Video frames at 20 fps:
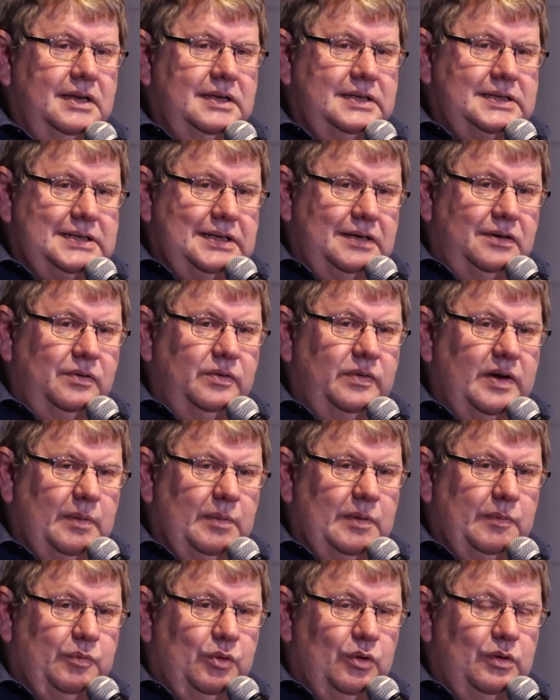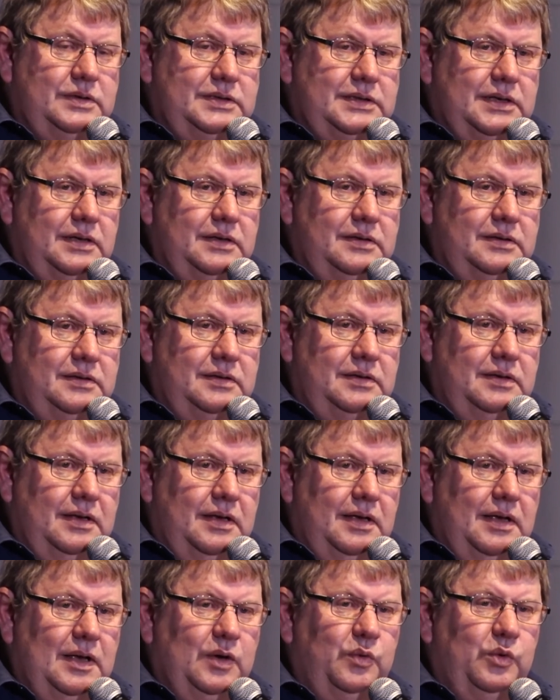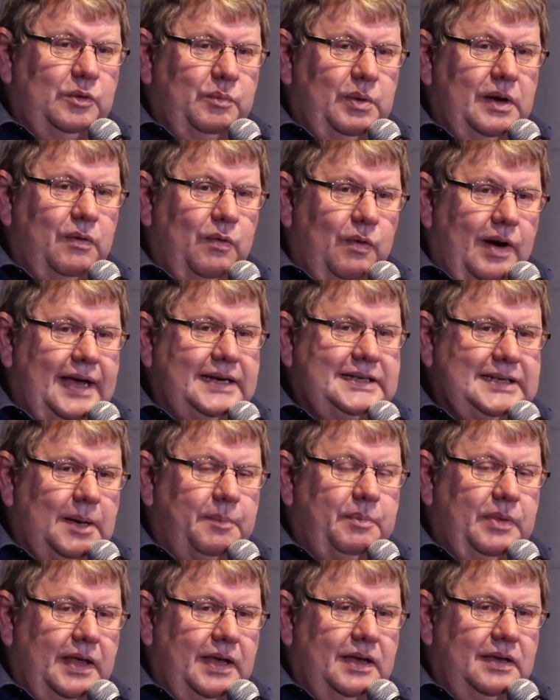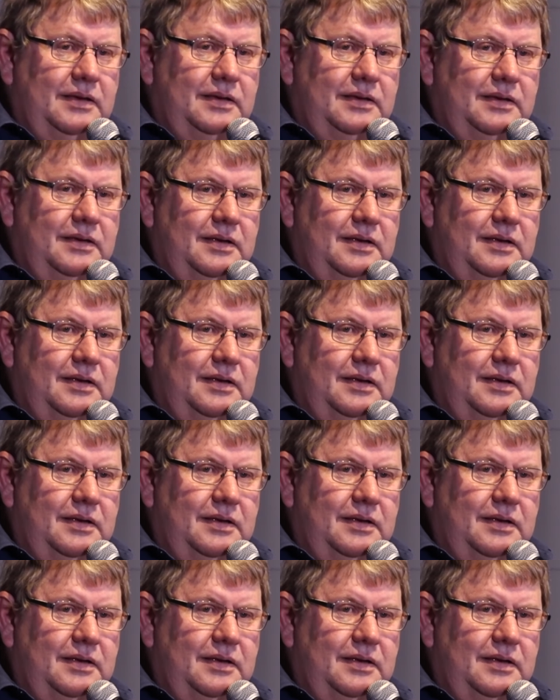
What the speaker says: Cyril Ramaphosa would be right out there.